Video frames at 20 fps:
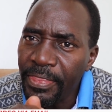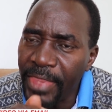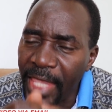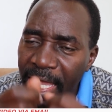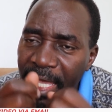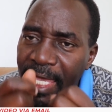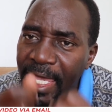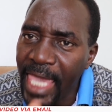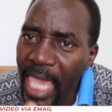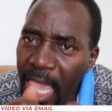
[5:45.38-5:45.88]

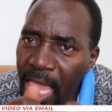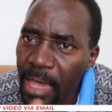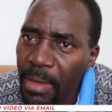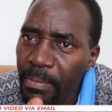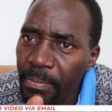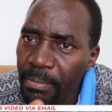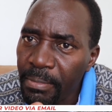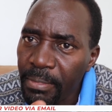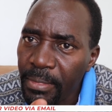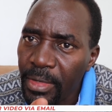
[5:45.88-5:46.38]
the
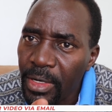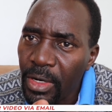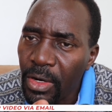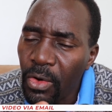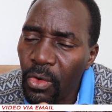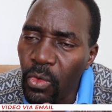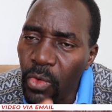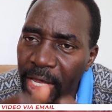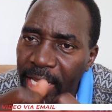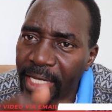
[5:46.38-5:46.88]
game
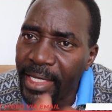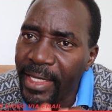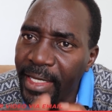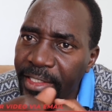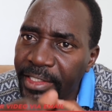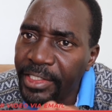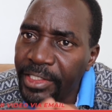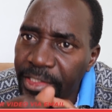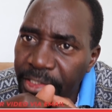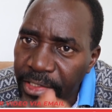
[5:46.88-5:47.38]
will
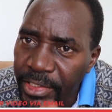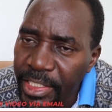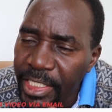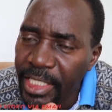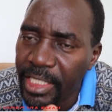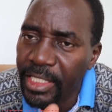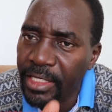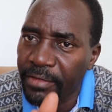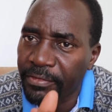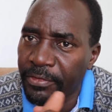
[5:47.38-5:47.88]
get
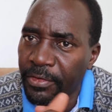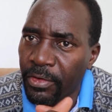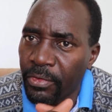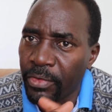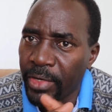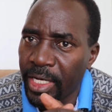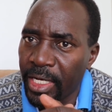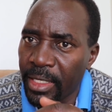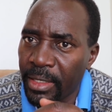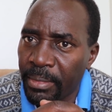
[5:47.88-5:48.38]
trickier
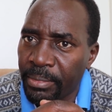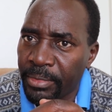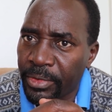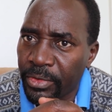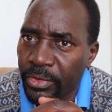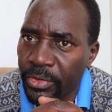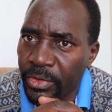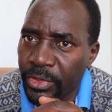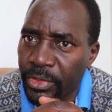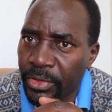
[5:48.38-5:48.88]
for William
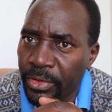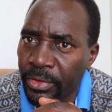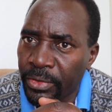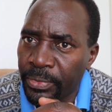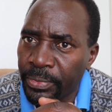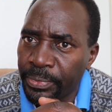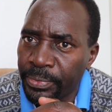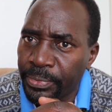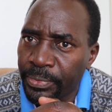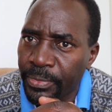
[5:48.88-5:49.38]
Ruto.
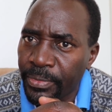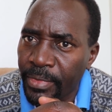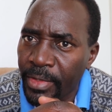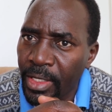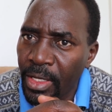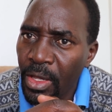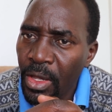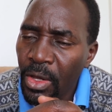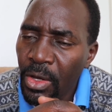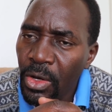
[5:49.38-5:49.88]

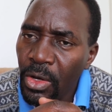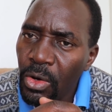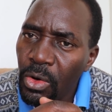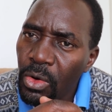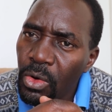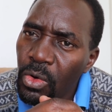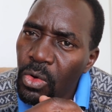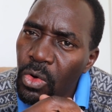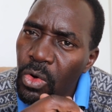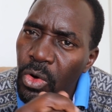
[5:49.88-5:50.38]

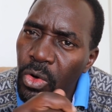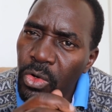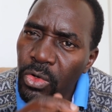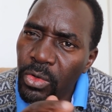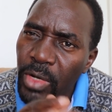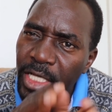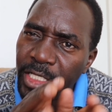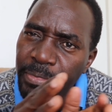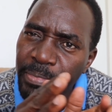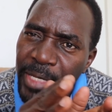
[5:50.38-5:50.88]

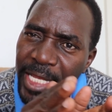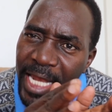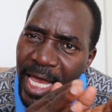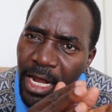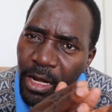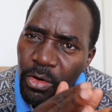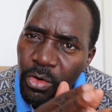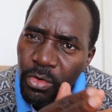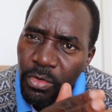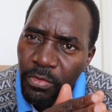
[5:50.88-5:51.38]
Uhuru has been
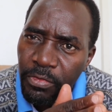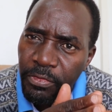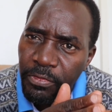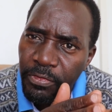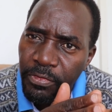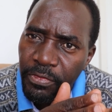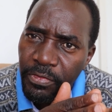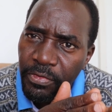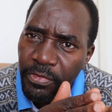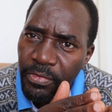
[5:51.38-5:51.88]

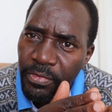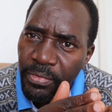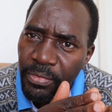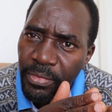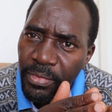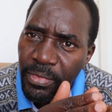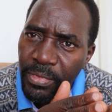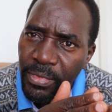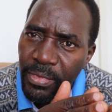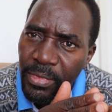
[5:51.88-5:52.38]
aloof.
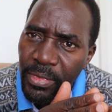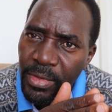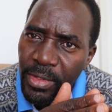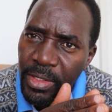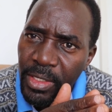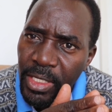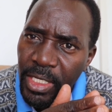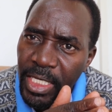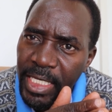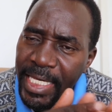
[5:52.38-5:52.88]

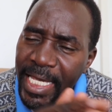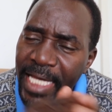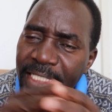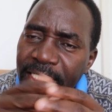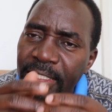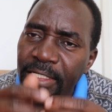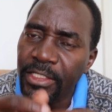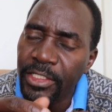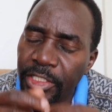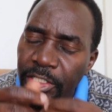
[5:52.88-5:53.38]
He
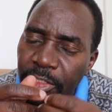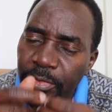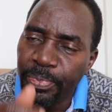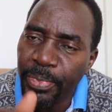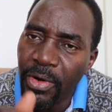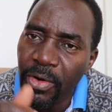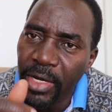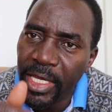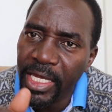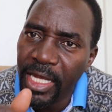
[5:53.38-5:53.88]
hasn't
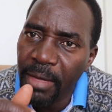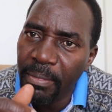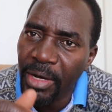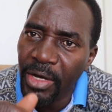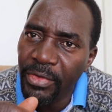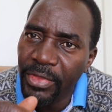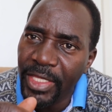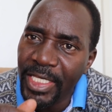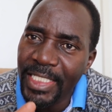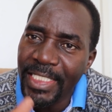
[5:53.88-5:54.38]
spoken
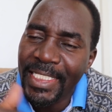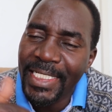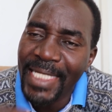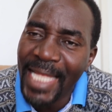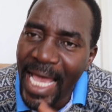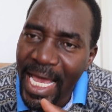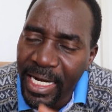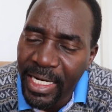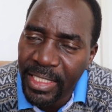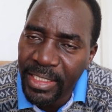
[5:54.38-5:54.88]
about these
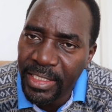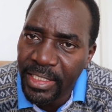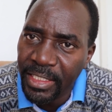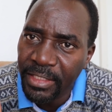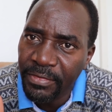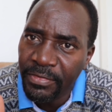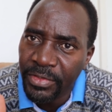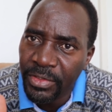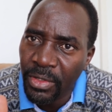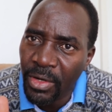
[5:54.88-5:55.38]

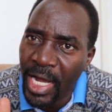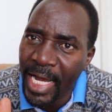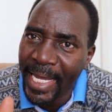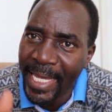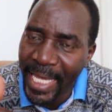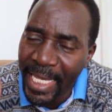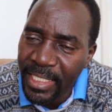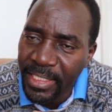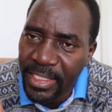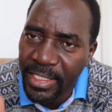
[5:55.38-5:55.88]
narratives or
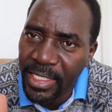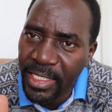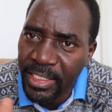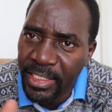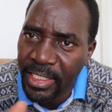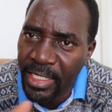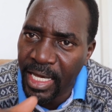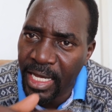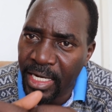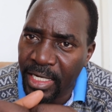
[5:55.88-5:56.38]
against
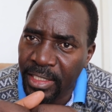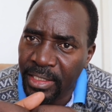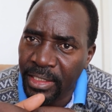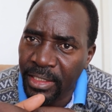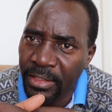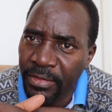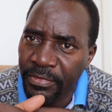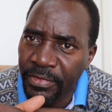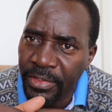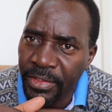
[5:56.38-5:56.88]
these
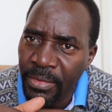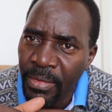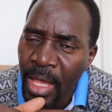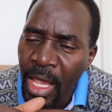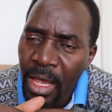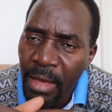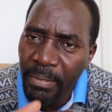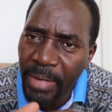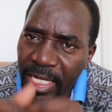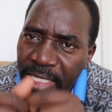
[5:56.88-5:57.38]
narratives.
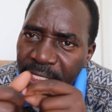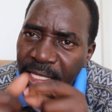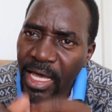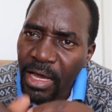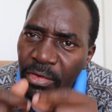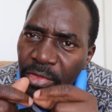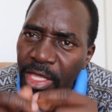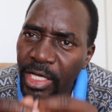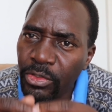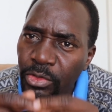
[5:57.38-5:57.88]
But
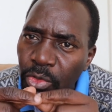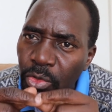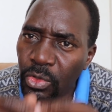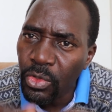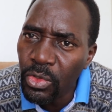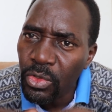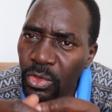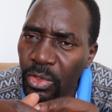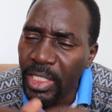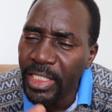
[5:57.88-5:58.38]
now that
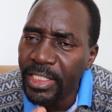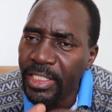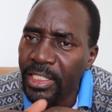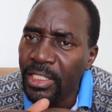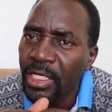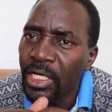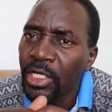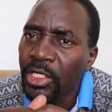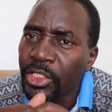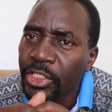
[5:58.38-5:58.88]
Uhuru
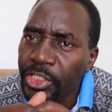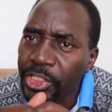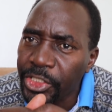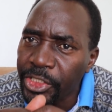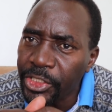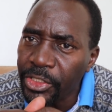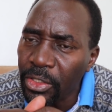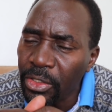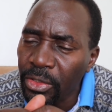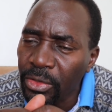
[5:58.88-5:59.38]
has
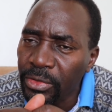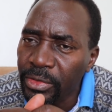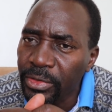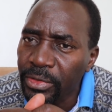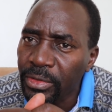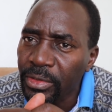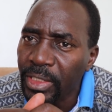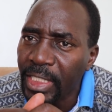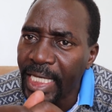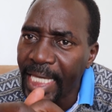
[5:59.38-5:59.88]

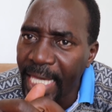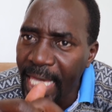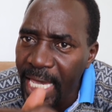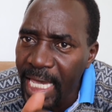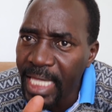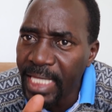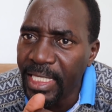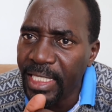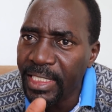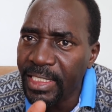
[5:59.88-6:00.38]
shown
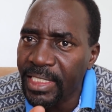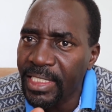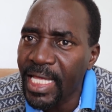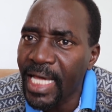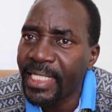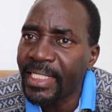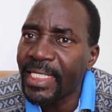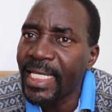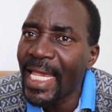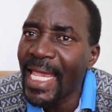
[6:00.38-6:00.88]
Kenyans
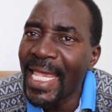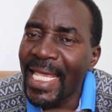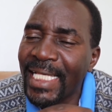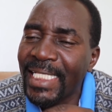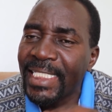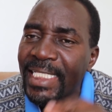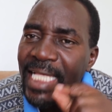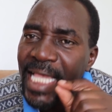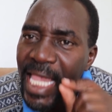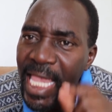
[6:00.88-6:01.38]
that
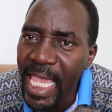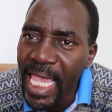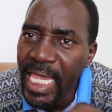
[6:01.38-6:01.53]
he's